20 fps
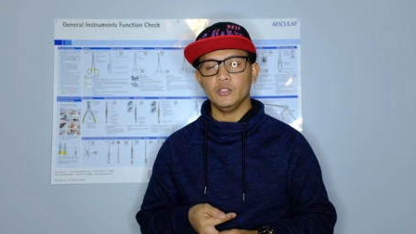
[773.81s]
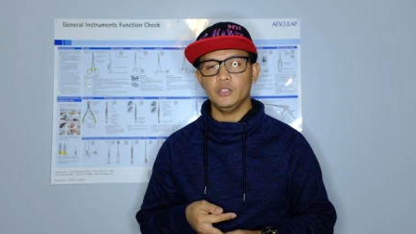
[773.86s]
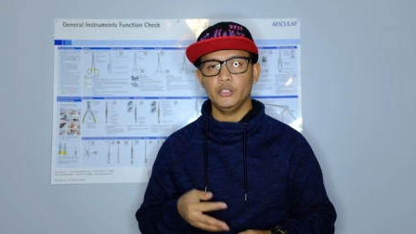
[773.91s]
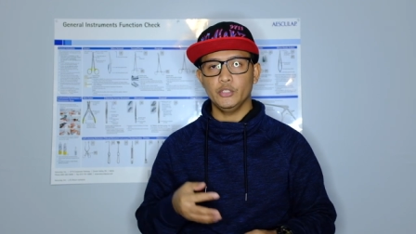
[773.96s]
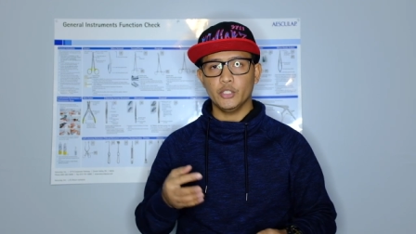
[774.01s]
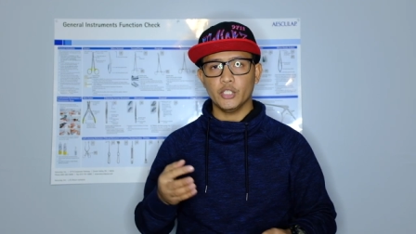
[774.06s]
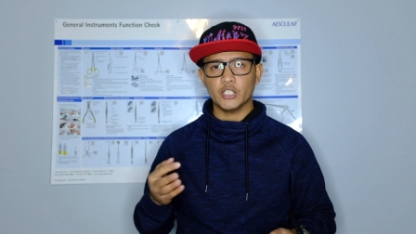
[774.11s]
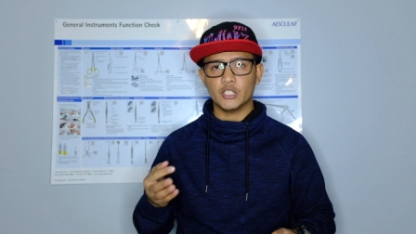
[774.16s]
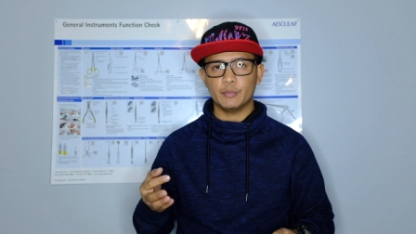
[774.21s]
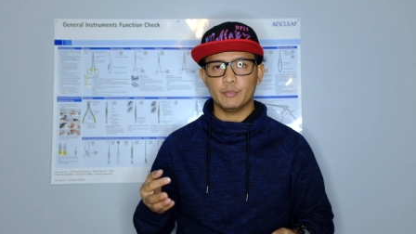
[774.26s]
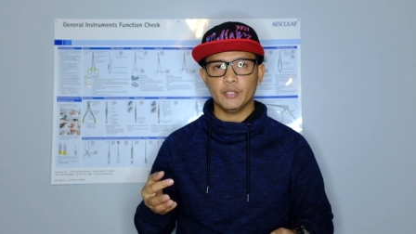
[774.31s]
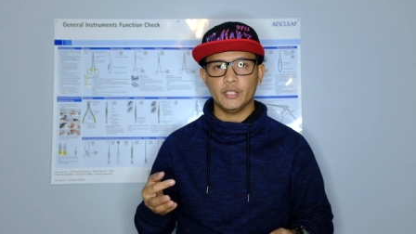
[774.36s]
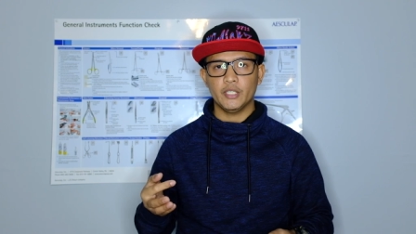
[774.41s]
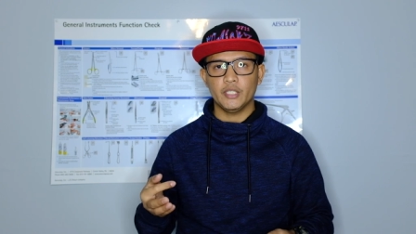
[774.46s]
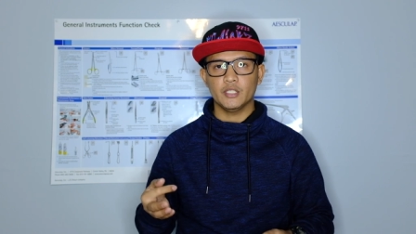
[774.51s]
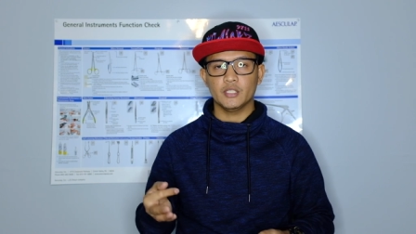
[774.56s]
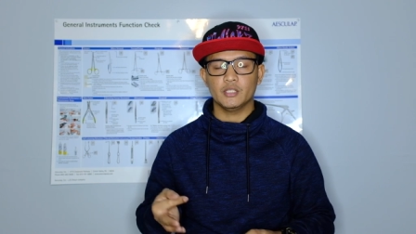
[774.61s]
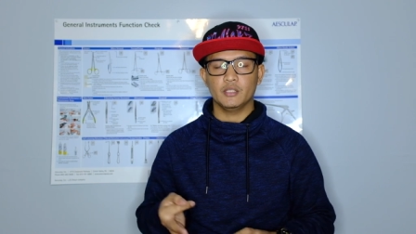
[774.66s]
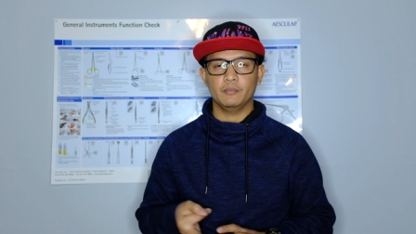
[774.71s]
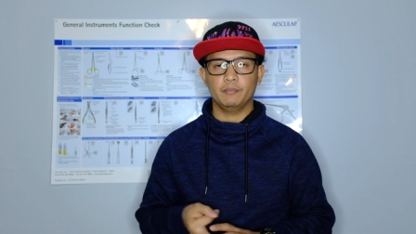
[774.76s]

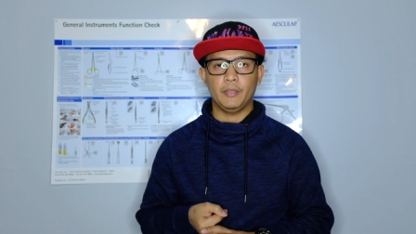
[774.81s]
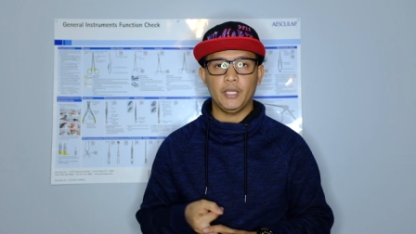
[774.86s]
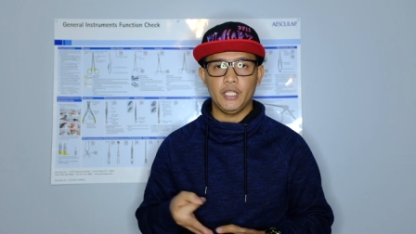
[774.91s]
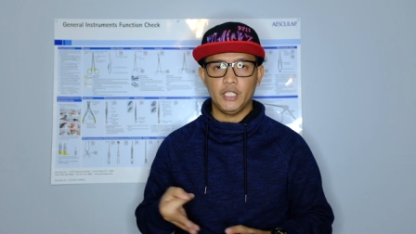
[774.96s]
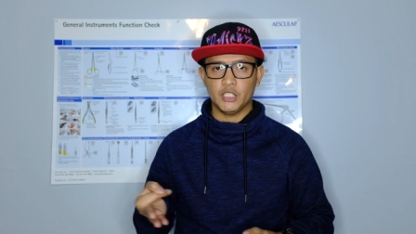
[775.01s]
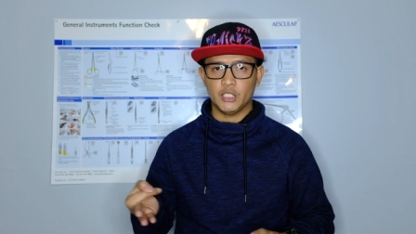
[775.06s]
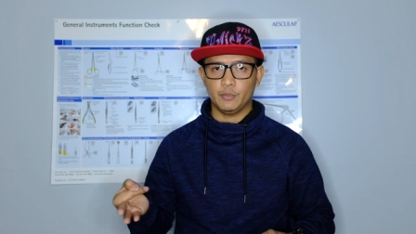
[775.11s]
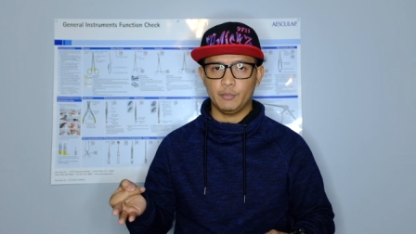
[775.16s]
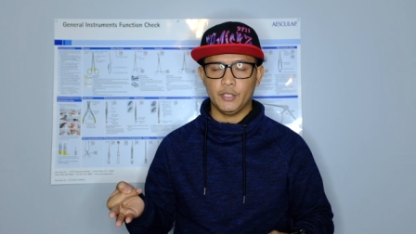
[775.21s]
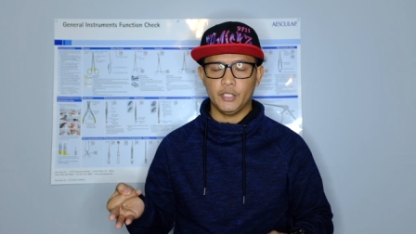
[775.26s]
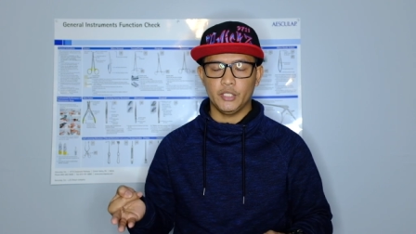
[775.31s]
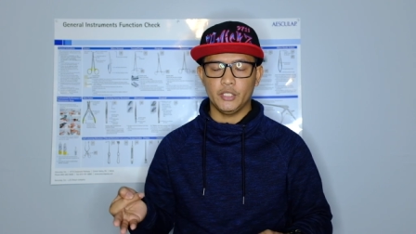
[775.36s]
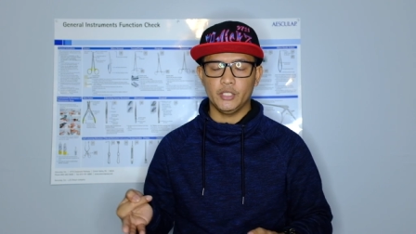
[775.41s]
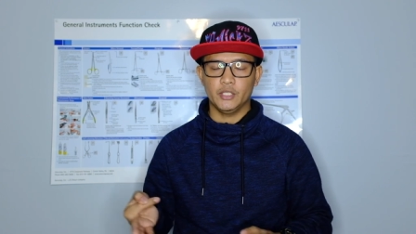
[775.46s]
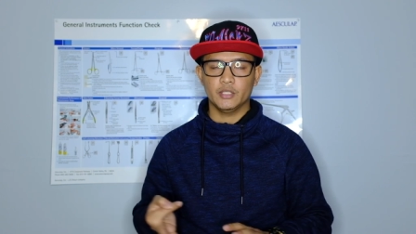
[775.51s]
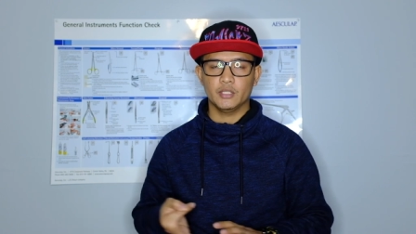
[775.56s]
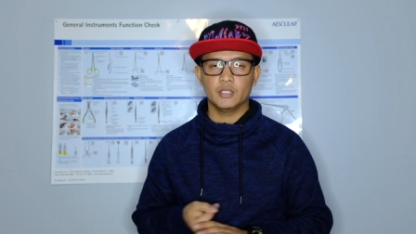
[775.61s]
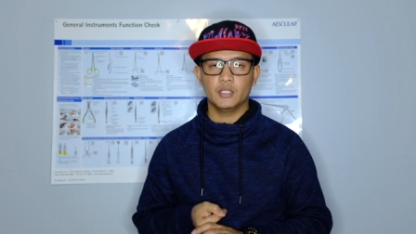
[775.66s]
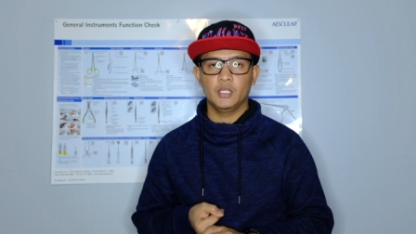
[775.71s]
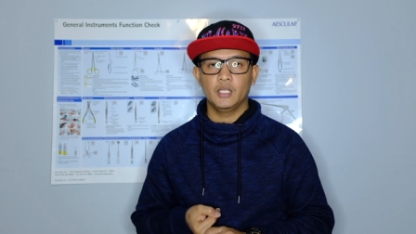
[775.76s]
experience, paid
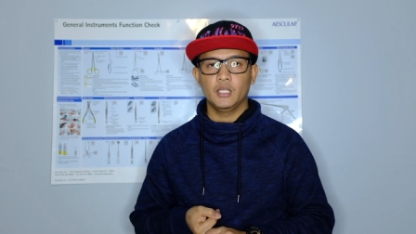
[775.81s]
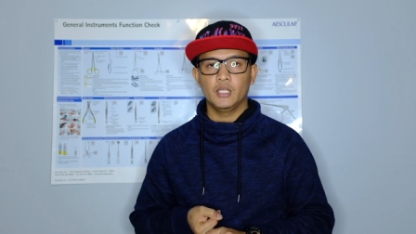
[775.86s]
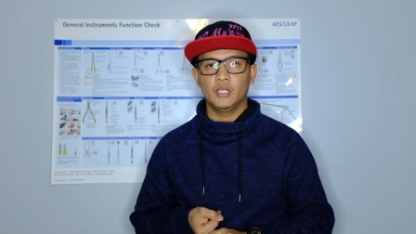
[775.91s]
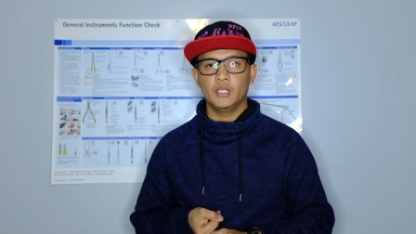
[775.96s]
experience,